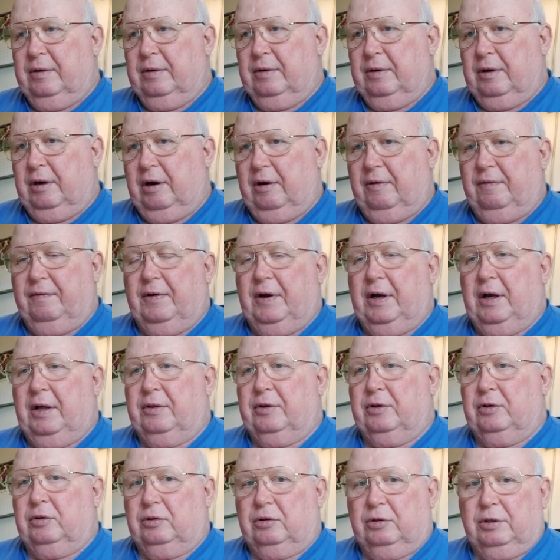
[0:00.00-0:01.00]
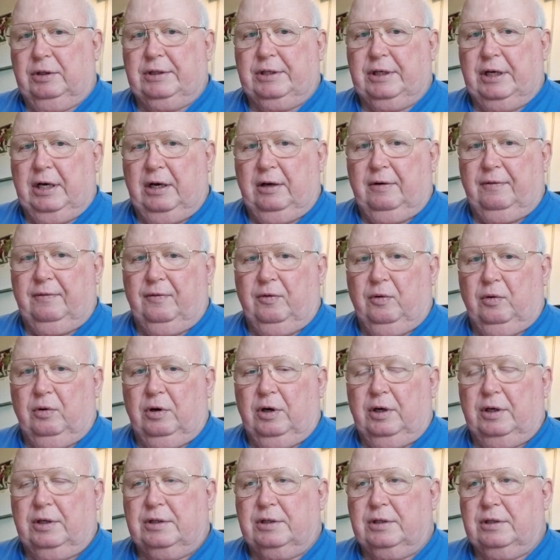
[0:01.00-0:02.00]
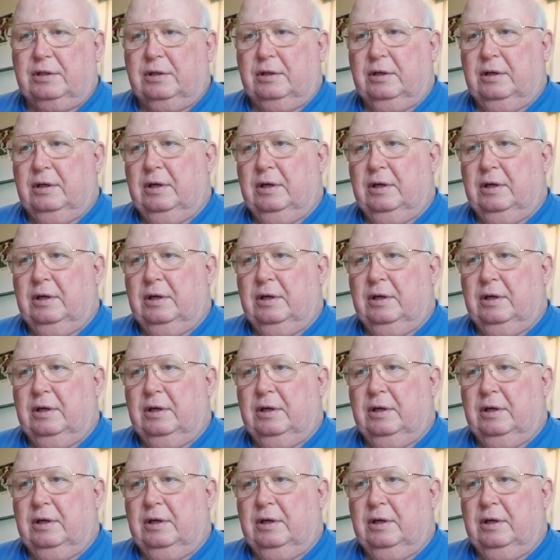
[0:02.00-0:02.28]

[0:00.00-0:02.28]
our Father looks out for us.